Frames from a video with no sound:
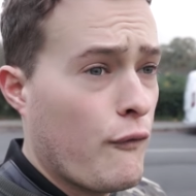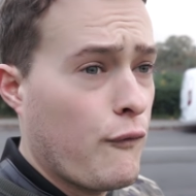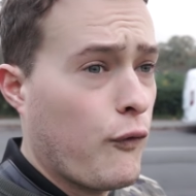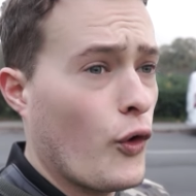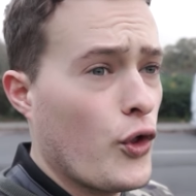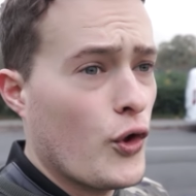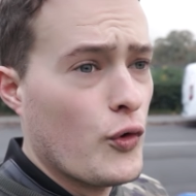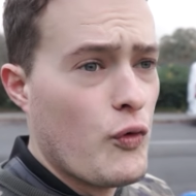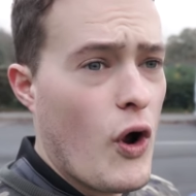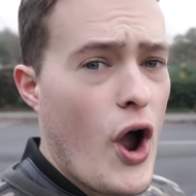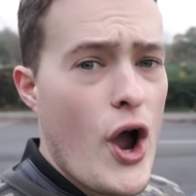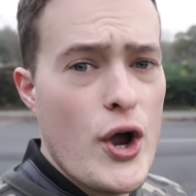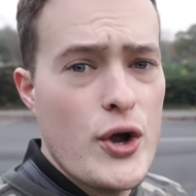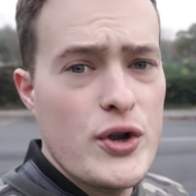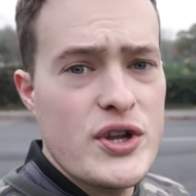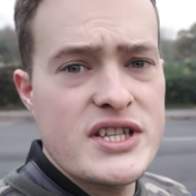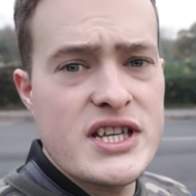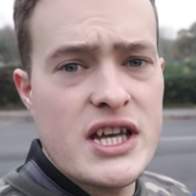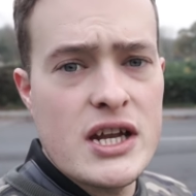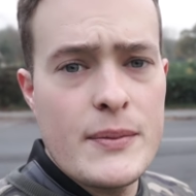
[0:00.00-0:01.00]
for the
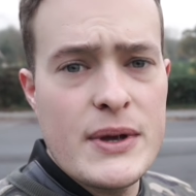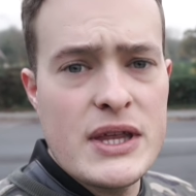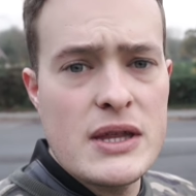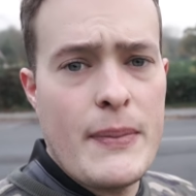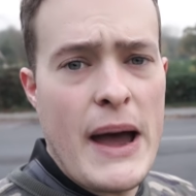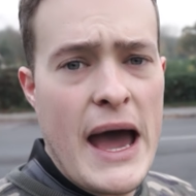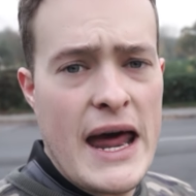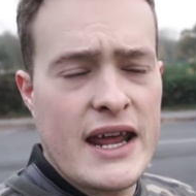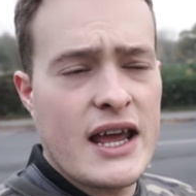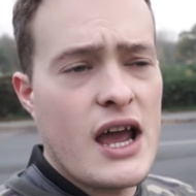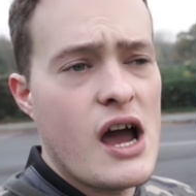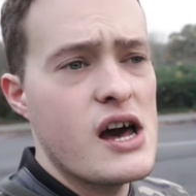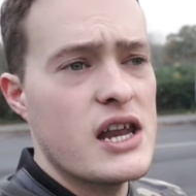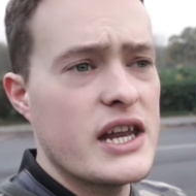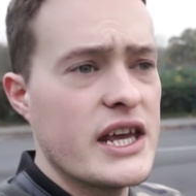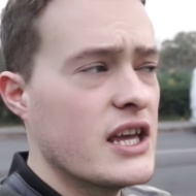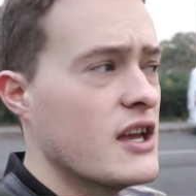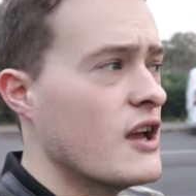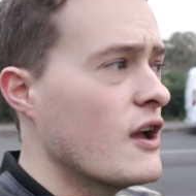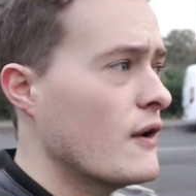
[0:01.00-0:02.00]
road is going to be the
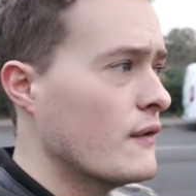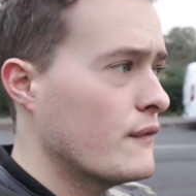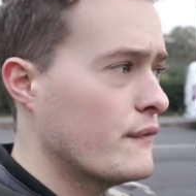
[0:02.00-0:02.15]
Panigale